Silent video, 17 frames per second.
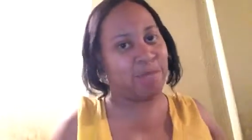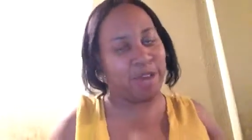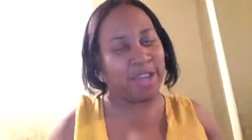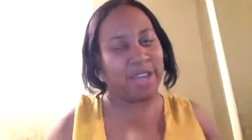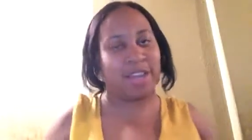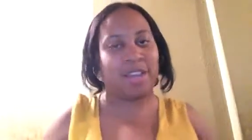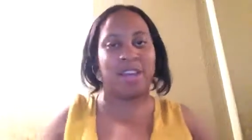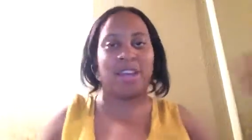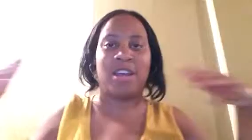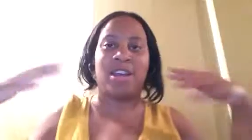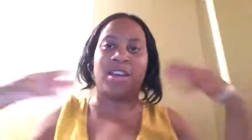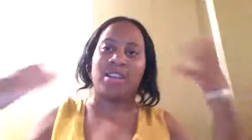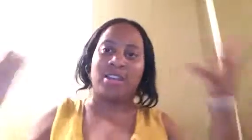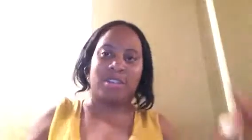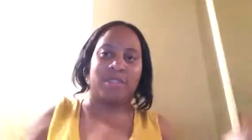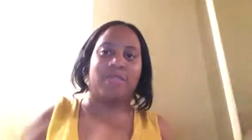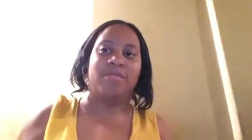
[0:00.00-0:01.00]
but
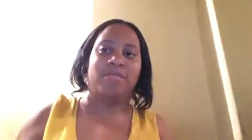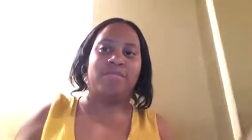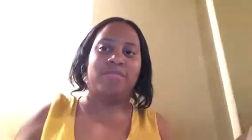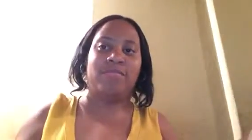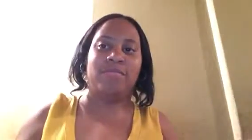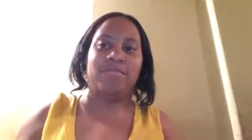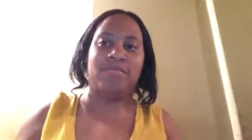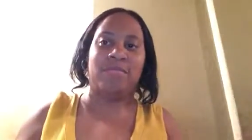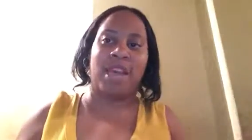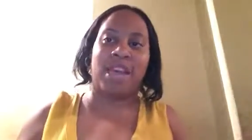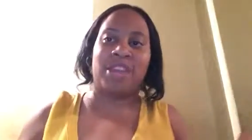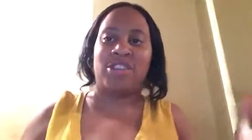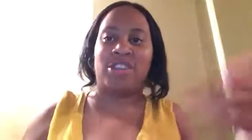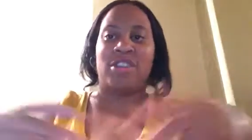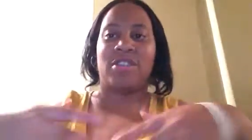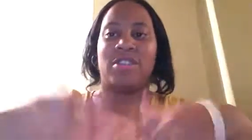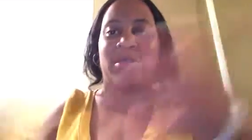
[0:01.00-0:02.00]

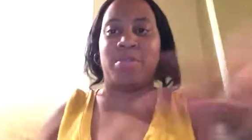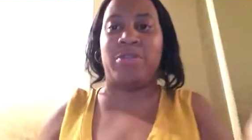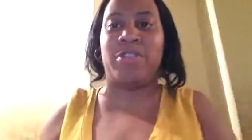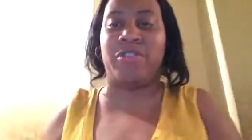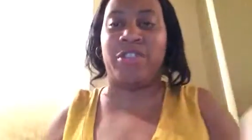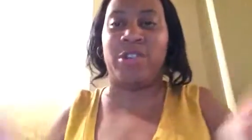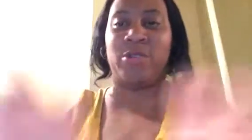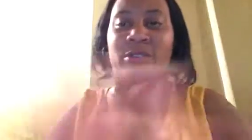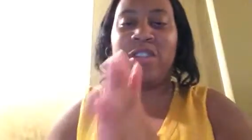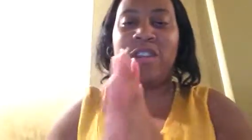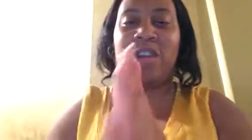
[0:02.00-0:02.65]
that's just a preview.